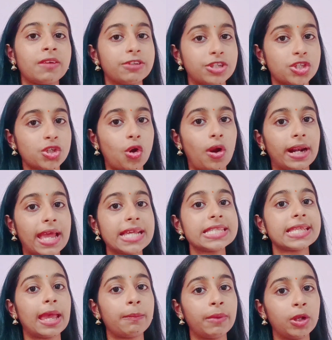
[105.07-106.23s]
which is called
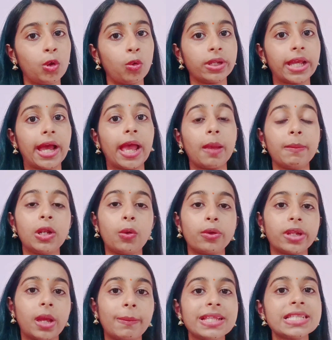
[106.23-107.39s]
as amenorrhea.
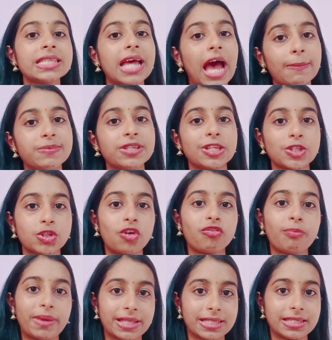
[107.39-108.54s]
Amenorrhea means absence
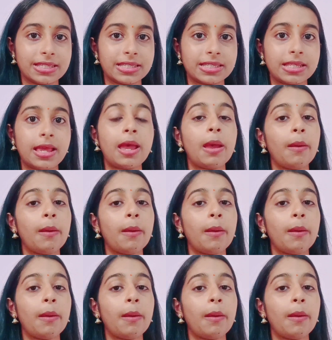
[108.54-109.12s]
of menses.